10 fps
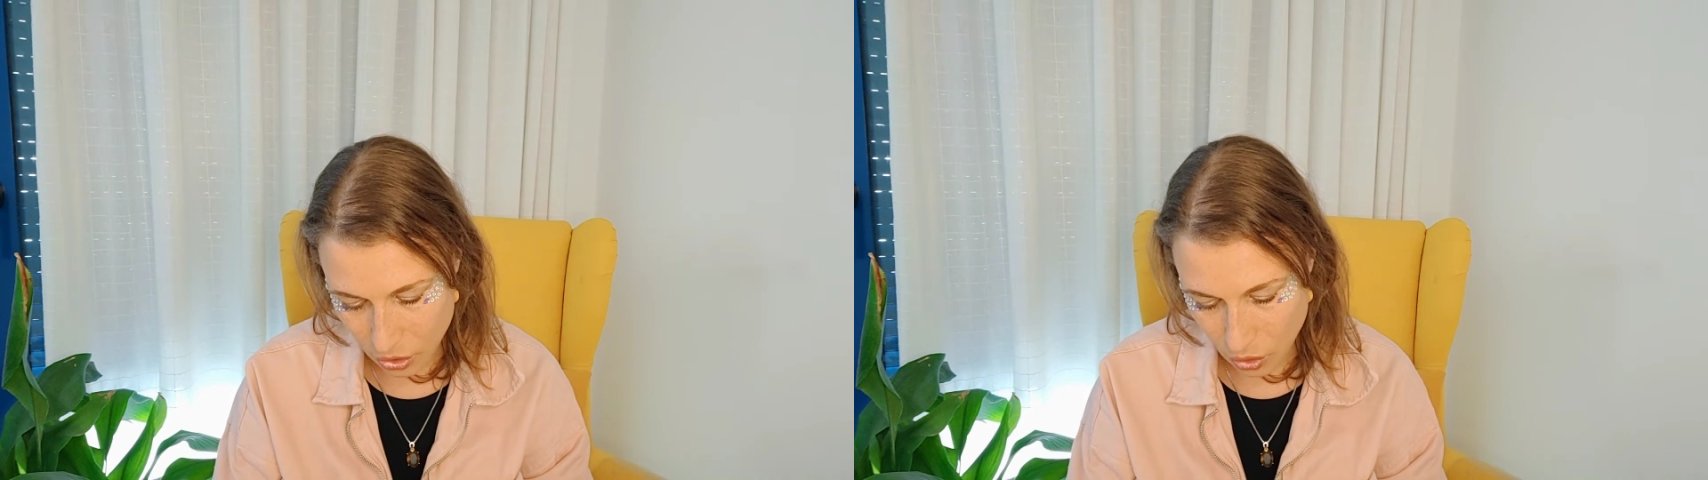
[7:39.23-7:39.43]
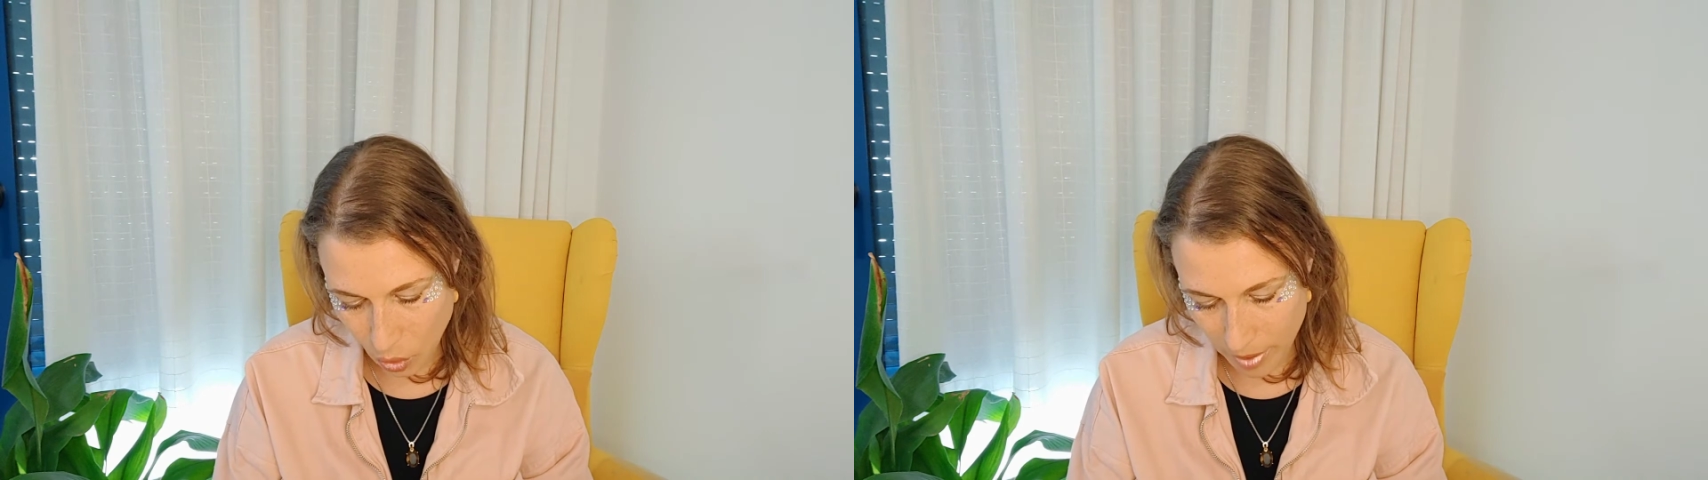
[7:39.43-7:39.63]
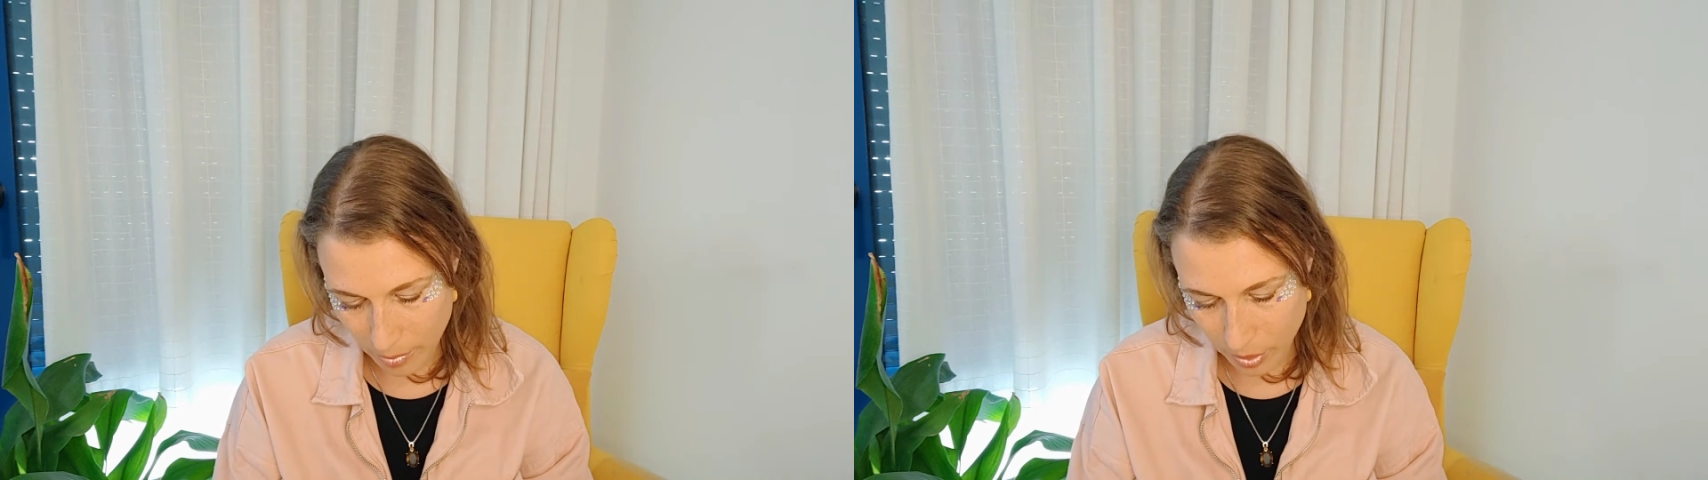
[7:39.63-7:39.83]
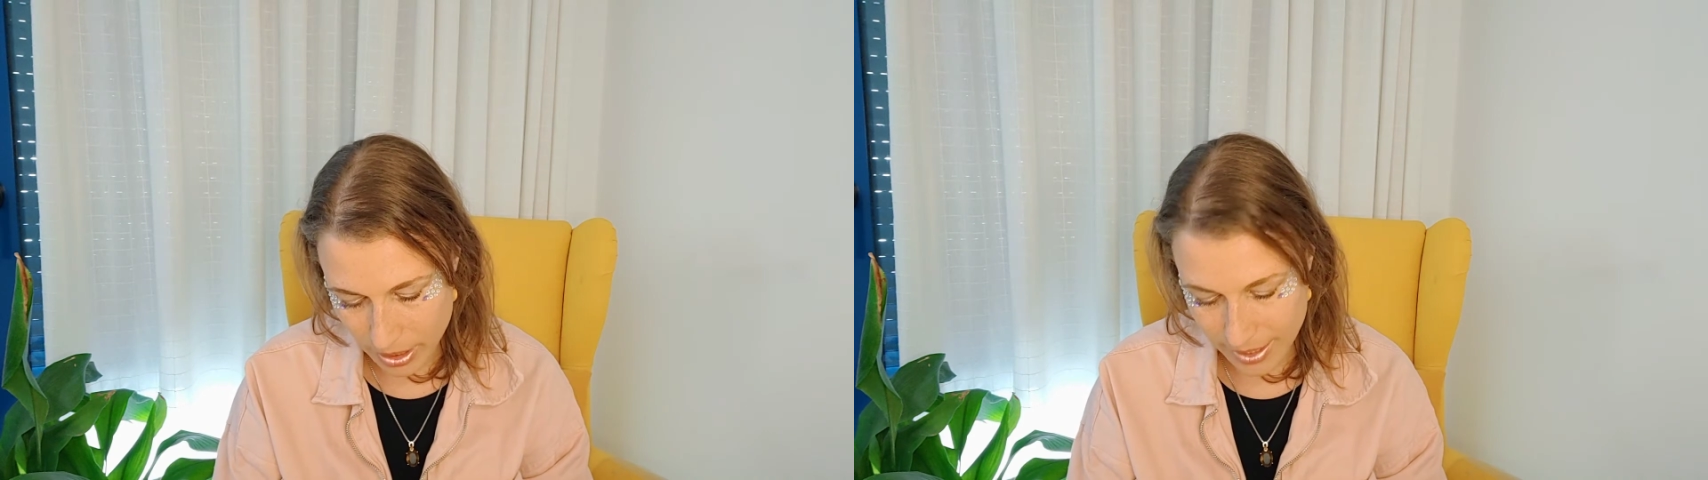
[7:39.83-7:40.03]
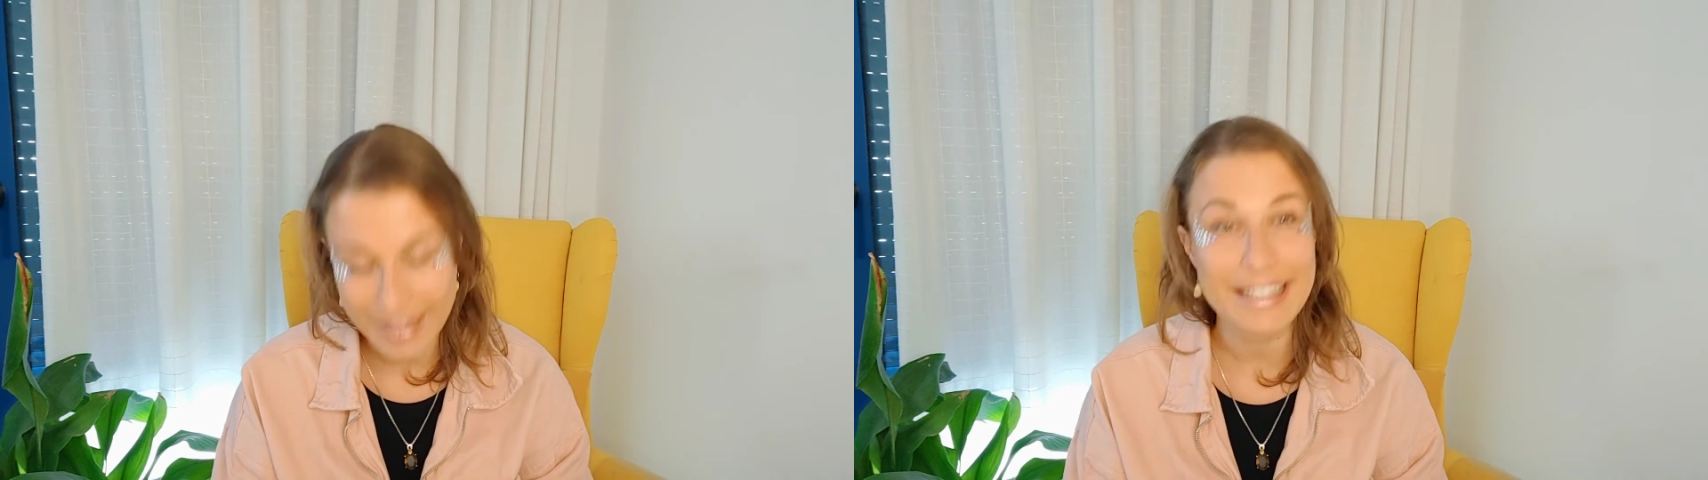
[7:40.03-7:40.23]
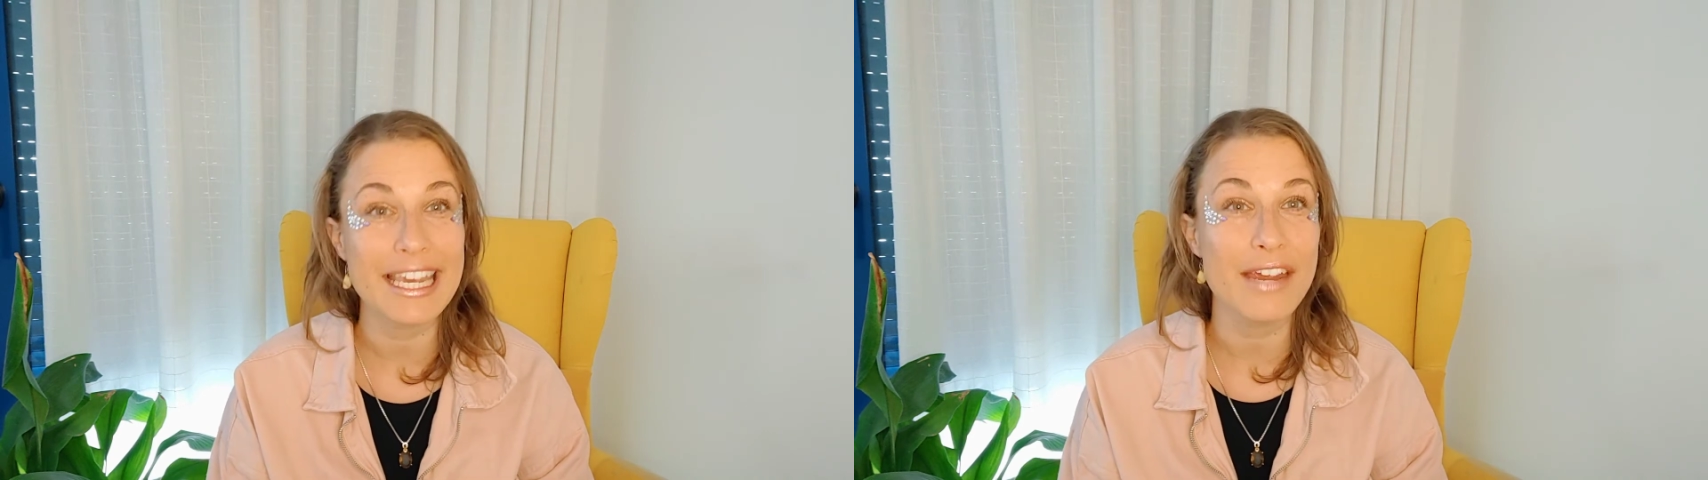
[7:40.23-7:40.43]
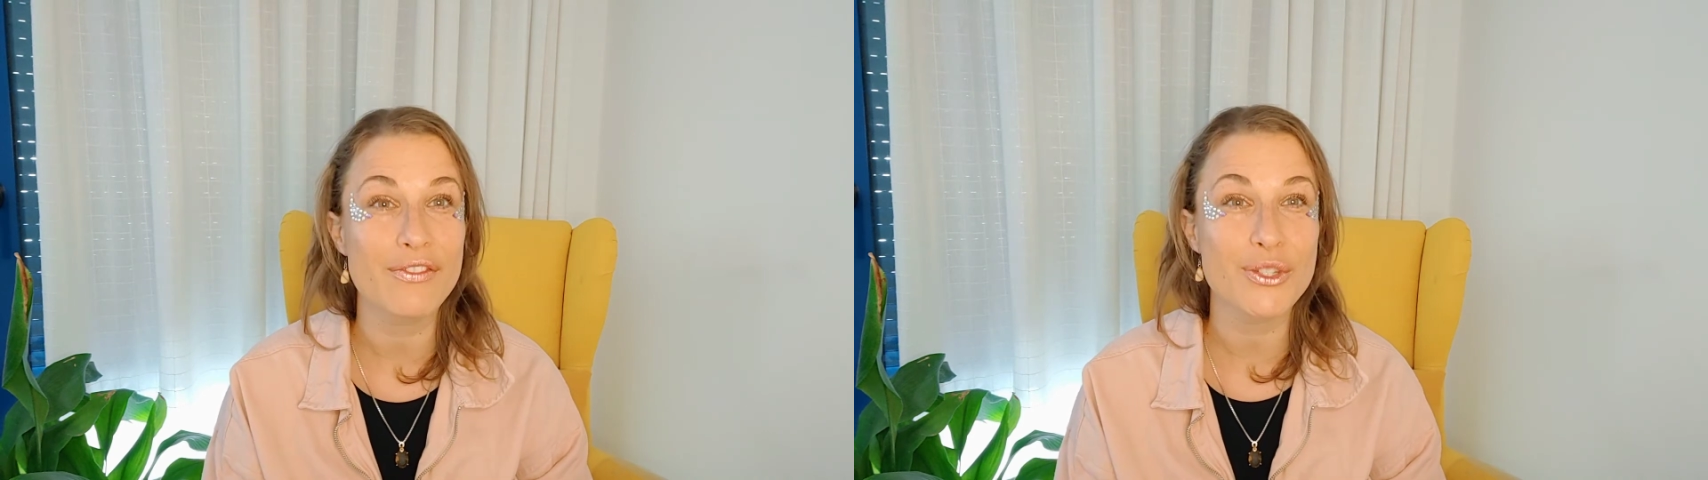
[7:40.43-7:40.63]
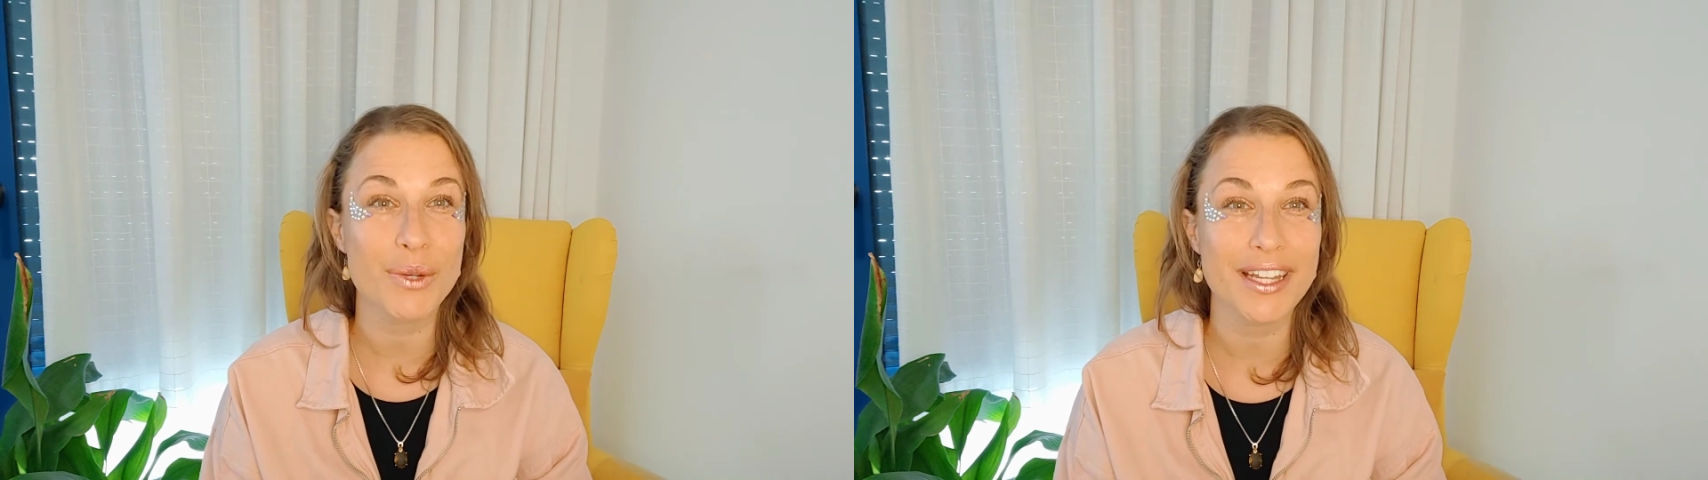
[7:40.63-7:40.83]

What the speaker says: soul memories, and gifts.